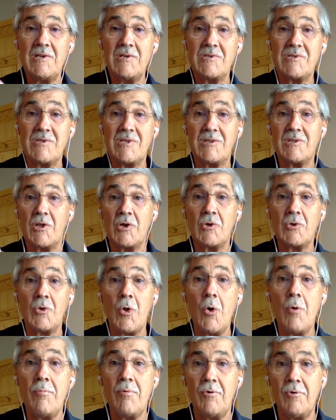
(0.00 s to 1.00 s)
that the
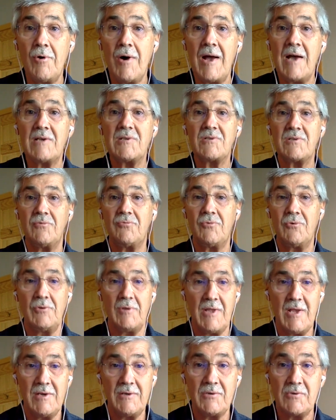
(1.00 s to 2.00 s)
global has to fully
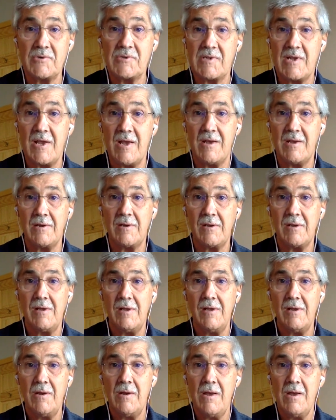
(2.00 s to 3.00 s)
understand,
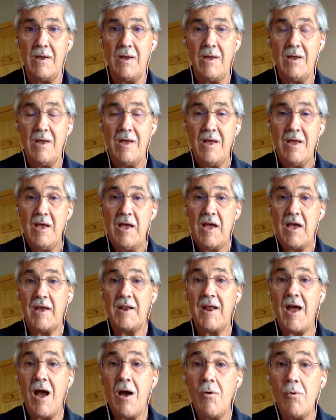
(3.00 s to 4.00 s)
and
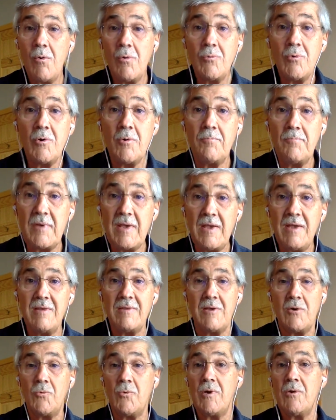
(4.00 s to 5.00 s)
how it will be that
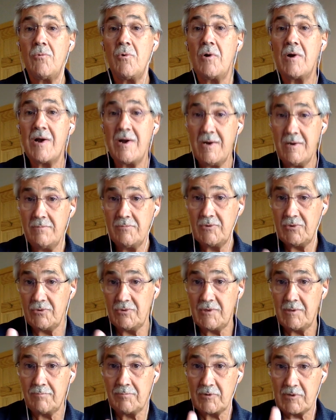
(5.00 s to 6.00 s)
we will come to the
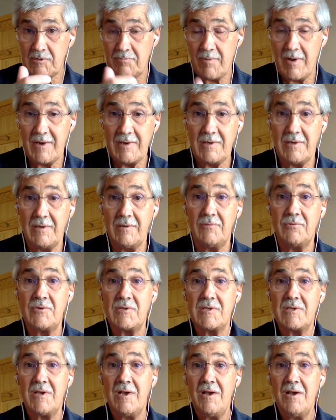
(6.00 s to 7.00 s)
perspectives
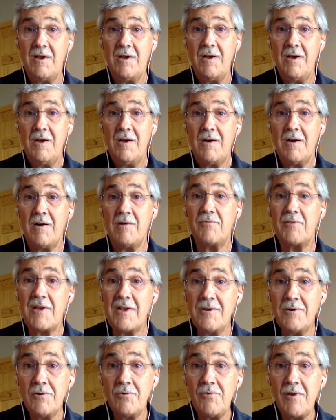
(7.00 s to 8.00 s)
of
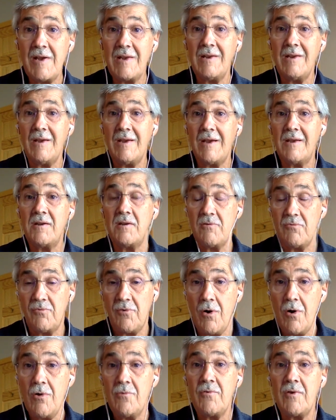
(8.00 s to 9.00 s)
innovating and
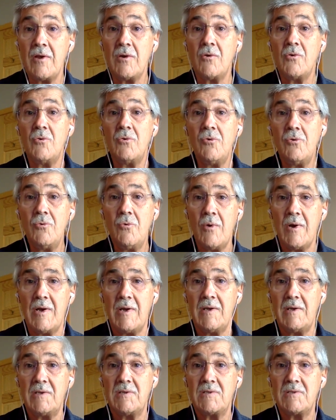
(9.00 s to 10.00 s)
evolving new
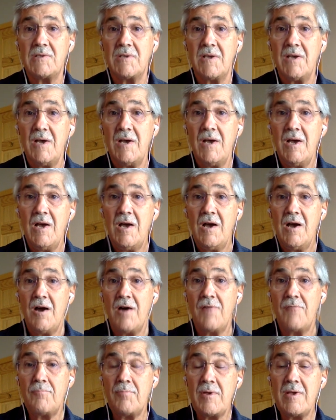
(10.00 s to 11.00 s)
ways of
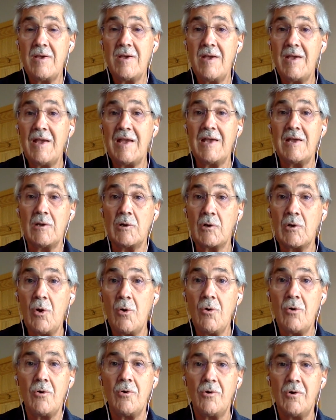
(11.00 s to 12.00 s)
being in
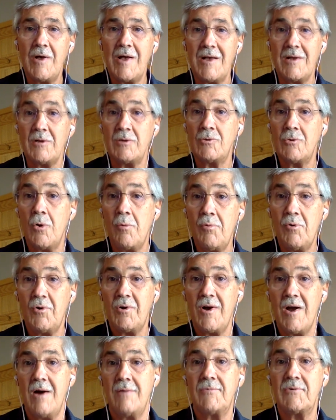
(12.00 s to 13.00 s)
local and global
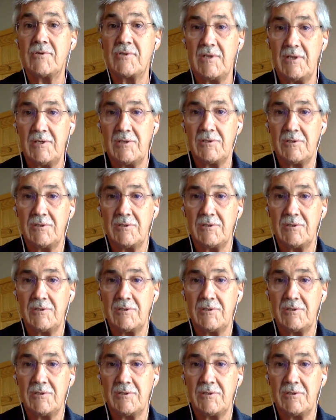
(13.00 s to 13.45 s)
conversations,